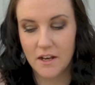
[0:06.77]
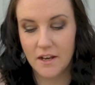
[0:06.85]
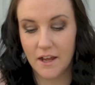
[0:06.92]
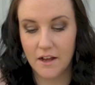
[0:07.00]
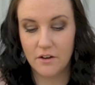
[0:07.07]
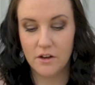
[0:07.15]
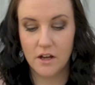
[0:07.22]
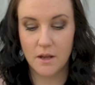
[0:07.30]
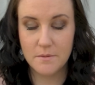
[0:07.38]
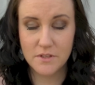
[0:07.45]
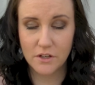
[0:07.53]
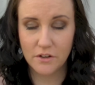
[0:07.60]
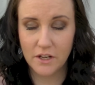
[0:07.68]
Now,
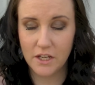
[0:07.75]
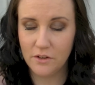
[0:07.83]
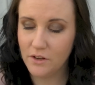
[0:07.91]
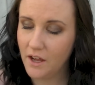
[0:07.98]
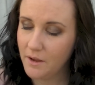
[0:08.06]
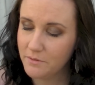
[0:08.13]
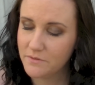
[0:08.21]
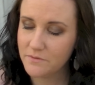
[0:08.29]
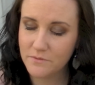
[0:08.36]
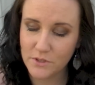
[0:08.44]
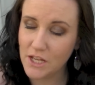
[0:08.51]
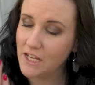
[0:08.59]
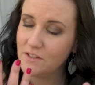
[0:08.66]
I'm sorry, you have
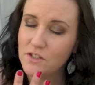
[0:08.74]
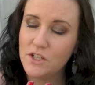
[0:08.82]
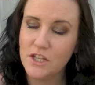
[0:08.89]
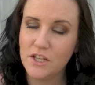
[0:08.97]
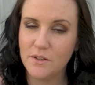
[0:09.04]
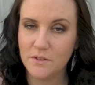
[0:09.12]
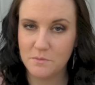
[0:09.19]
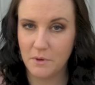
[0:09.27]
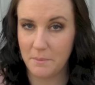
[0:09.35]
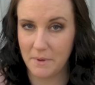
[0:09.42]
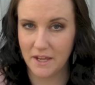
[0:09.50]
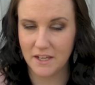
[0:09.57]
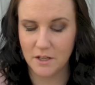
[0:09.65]
to excuse my
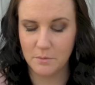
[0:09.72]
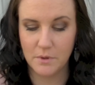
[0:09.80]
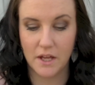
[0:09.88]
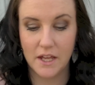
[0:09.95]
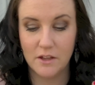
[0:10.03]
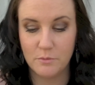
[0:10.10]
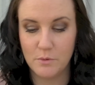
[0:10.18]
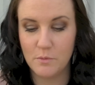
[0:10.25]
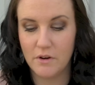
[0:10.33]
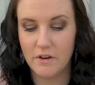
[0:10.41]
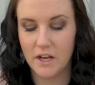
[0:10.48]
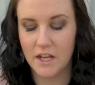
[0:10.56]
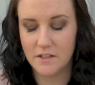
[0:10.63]
makeup. I have been
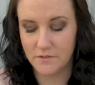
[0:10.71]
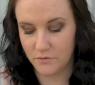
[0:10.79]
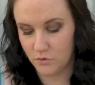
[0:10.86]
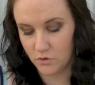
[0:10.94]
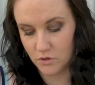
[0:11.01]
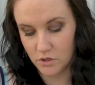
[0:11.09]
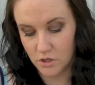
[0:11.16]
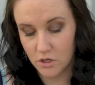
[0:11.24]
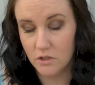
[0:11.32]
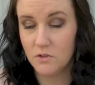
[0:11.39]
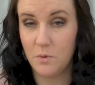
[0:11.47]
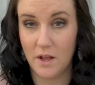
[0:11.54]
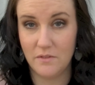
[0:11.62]
wearing it for
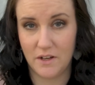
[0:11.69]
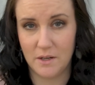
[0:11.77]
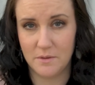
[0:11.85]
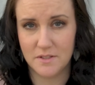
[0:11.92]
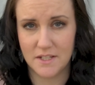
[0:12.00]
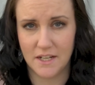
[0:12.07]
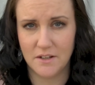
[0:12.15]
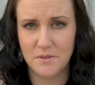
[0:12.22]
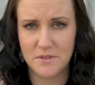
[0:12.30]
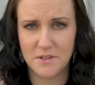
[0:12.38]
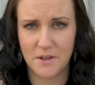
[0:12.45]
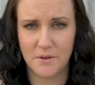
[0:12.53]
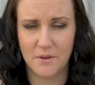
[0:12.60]
12 hours now,
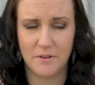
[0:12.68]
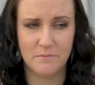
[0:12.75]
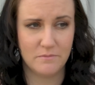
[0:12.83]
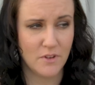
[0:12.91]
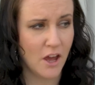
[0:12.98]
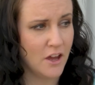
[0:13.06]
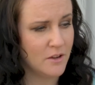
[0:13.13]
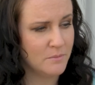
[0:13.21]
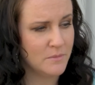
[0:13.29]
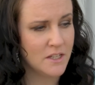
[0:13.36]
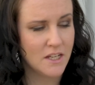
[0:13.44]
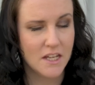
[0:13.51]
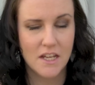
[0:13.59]
so I'm
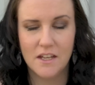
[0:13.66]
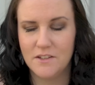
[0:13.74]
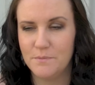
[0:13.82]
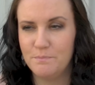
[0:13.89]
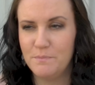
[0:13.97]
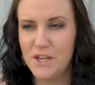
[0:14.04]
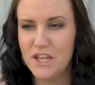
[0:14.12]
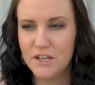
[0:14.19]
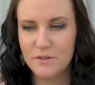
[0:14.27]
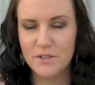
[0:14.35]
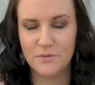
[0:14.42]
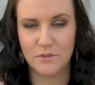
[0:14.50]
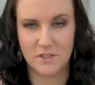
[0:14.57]
home. It's a
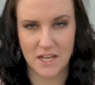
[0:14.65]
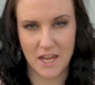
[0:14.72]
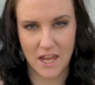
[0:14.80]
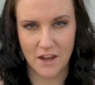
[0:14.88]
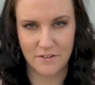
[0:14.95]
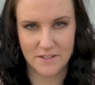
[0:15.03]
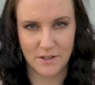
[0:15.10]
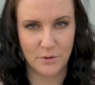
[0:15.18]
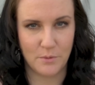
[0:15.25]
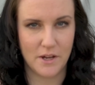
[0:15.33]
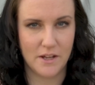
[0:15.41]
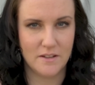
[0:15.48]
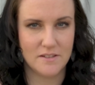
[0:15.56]
beautiful day here in South
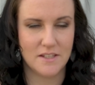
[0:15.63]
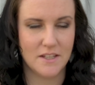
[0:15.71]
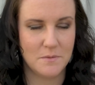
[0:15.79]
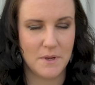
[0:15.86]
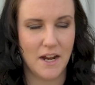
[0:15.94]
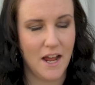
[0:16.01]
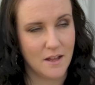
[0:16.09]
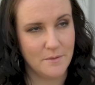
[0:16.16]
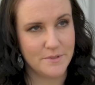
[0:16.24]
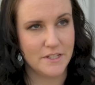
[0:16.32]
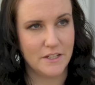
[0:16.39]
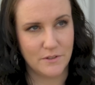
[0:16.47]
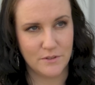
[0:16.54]
Wales. It's been
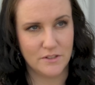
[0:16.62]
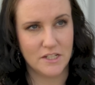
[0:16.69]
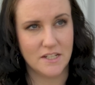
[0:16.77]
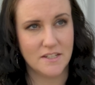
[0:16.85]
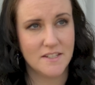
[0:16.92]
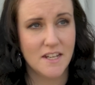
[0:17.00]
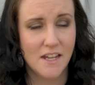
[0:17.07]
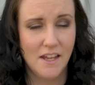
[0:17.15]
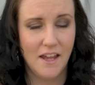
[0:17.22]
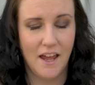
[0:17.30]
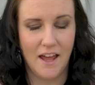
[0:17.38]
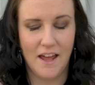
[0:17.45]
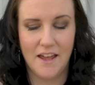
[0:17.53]
absolutely gorgeous.
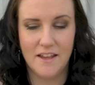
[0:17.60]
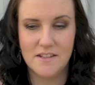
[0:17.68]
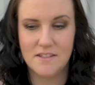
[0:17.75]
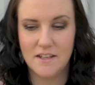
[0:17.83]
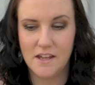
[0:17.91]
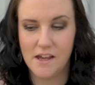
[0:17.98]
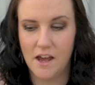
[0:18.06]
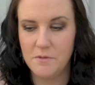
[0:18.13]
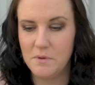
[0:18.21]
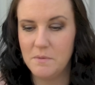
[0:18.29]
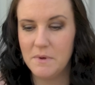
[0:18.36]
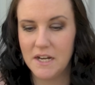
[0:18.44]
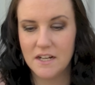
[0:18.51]
And I've
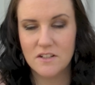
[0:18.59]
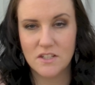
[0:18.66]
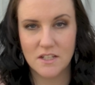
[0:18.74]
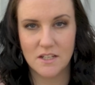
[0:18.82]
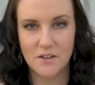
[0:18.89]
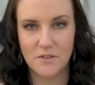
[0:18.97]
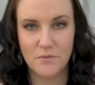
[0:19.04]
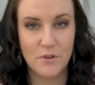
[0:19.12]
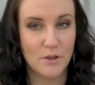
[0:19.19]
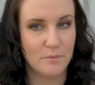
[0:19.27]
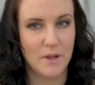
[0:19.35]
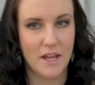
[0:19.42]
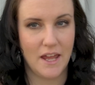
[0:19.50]
been meaning to
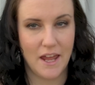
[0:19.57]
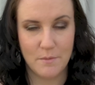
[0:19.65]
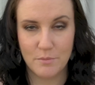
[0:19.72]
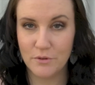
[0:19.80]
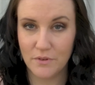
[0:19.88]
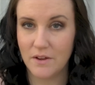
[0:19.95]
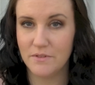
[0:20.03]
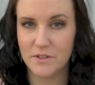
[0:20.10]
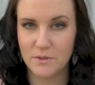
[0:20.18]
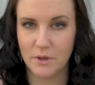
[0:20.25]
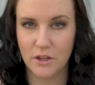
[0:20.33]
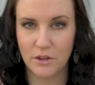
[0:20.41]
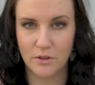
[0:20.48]
film my April favourites,
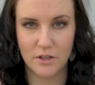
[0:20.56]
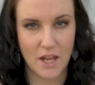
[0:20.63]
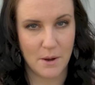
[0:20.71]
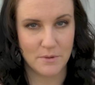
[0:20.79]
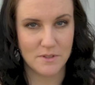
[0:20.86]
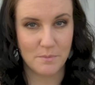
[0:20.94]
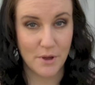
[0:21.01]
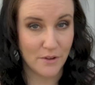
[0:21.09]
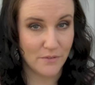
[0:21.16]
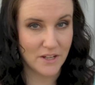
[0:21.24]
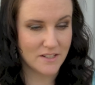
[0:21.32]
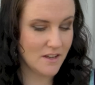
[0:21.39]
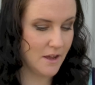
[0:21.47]
so I thought now was a
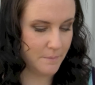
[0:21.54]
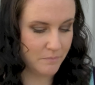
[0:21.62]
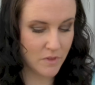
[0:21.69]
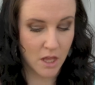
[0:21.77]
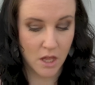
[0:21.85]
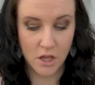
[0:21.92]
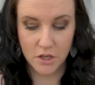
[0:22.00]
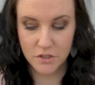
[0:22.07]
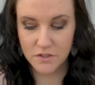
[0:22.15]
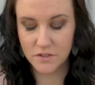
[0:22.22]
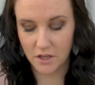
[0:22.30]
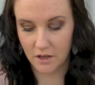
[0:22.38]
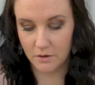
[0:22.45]
perfect time.
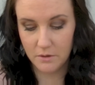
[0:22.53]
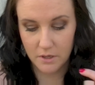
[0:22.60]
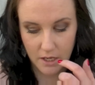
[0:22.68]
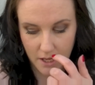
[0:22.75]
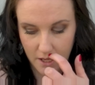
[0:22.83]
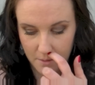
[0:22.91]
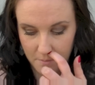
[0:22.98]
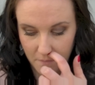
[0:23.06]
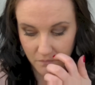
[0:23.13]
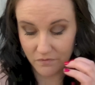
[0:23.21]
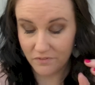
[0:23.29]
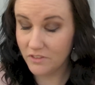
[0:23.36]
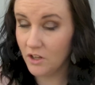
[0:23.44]
So,
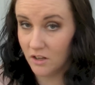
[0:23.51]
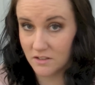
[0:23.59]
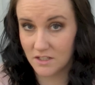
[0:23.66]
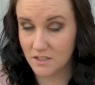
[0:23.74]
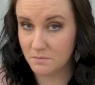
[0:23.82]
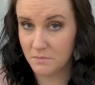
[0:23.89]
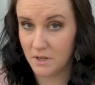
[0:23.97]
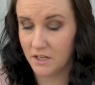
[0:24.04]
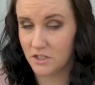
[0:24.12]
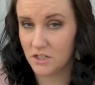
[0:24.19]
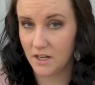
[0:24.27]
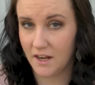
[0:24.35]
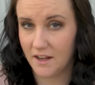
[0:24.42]
not as
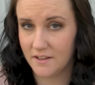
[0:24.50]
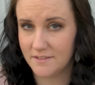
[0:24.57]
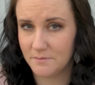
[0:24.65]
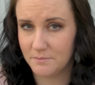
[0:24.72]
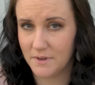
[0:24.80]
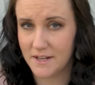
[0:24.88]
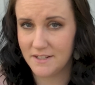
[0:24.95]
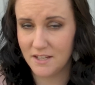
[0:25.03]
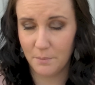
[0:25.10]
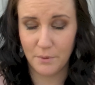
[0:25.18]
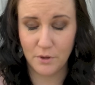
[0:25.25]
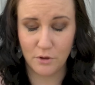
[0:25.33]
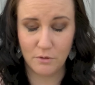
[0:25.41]
much as my
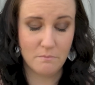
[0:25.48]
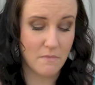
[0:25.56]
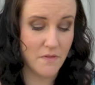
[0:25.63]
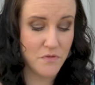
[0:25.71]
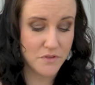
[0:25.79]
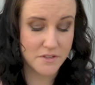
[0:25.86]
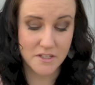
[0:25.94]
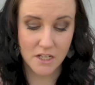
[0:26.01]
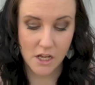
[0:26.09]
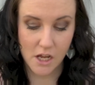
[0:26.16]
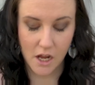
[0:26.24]
typical months.